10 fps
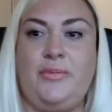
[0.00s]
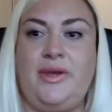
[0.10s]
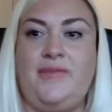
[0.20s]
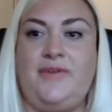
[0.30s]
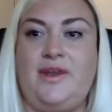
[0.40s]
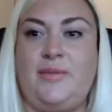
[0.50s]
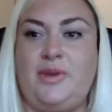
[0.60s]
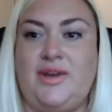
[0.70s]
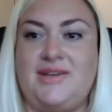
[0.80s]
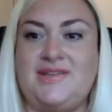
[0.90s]
But if
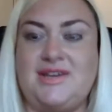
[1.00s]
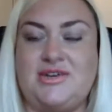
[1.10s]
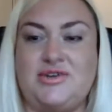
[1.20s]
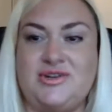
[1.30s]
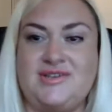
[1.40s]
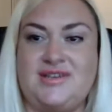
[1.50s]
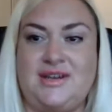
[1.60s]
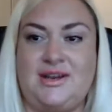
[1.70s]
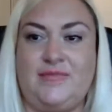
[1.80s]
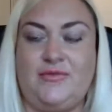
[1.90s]
anybody is interested
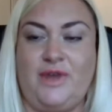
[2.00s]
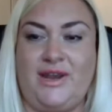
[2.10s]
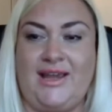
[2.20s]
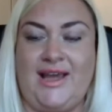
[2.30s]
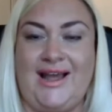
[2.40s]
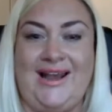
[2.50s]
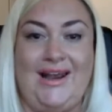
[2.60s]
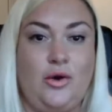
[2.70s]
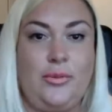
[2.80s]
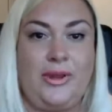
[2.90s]
in finding out a
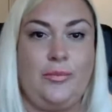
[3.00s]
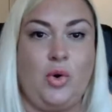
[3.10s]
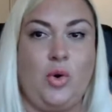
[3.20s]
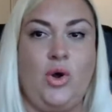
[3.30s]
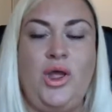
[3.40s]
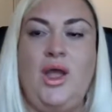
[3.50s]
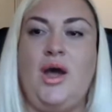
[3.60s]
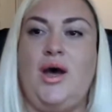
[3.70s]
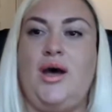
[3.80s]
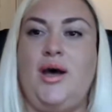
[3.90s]
little bit more,
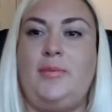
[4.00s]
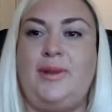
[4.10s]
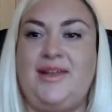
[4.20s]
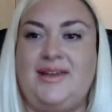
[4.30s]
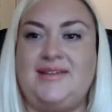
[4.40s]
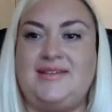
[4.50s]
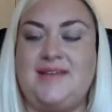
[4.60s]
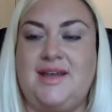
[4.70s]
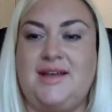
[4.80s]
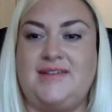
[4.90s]
please
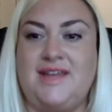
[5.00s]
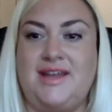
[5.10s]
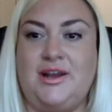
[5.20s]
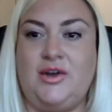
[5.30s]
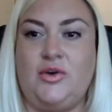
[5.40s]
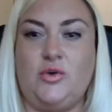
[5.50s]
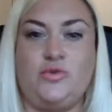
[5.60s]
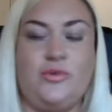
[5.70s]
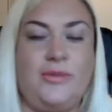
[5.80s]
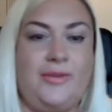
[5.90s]
take a look or
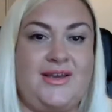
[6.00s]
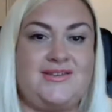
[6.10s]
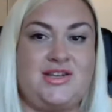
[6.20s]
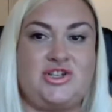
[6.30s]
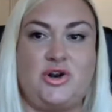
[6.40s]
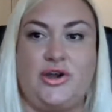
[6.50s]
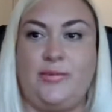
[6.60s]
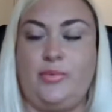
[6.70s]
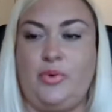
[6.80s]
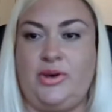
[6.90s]
drop me a message and I
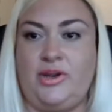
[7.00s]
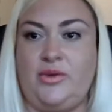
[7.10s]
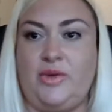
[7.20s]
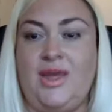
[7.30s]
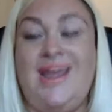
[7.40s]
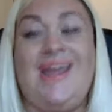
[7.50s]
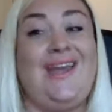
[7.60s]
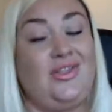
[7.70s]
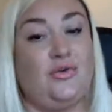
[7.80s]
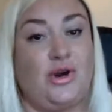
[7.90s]
can point you
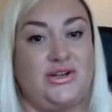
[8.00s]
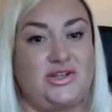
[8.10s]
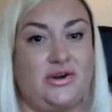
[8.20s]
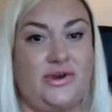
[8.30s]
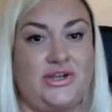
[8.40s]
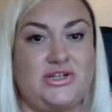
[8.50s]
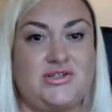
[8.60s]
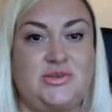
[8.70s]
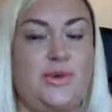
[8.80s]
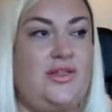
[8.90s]
in the right direction
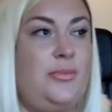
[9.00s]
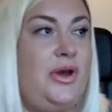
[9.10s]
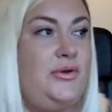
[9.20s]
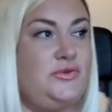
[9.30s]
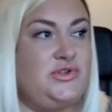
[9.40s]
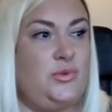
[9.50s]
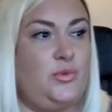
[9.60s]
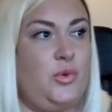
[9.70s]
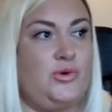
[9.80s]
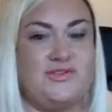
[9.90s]
to where the post
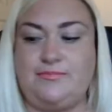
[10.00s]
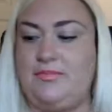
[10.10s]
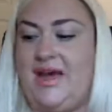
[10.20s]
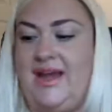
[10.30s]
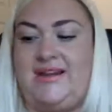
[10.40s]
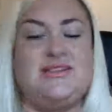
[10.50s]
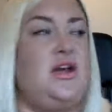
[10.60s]
was made.